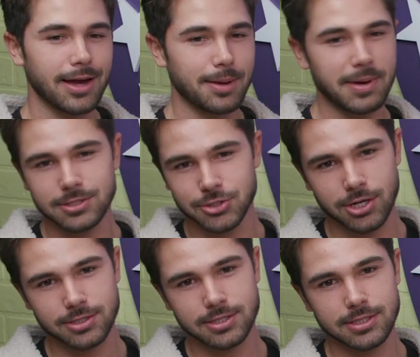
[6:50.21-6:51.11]
I got back to
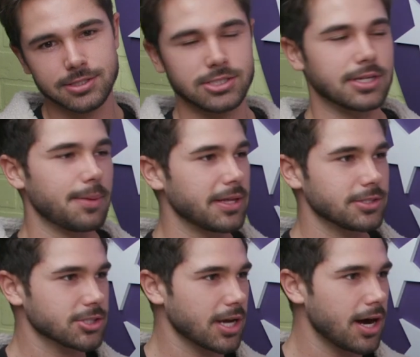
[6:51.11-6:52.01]
Jersey. She got back
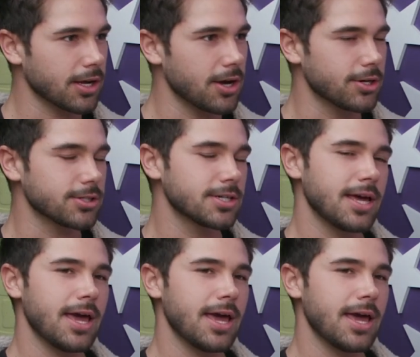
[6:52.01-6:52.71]
to Chicago,